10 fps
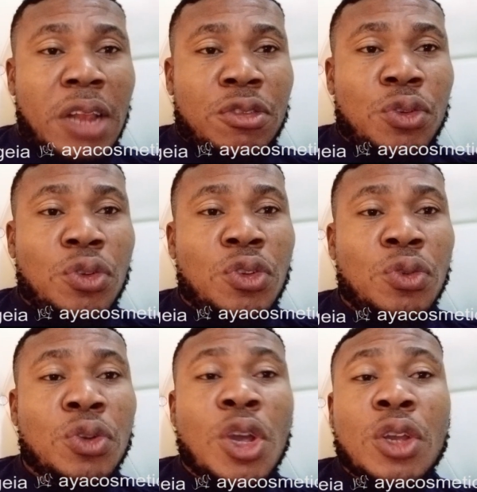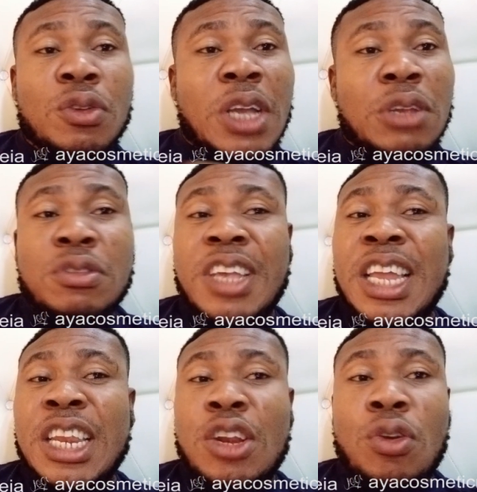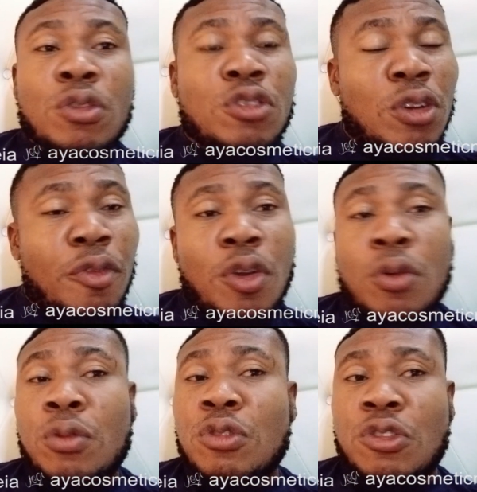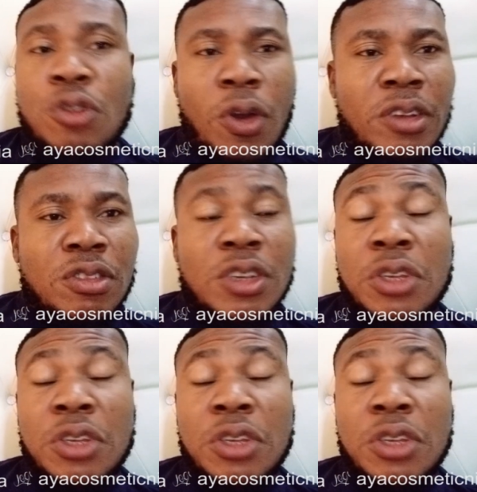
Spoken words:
I told you you can use any lotion of your own choice.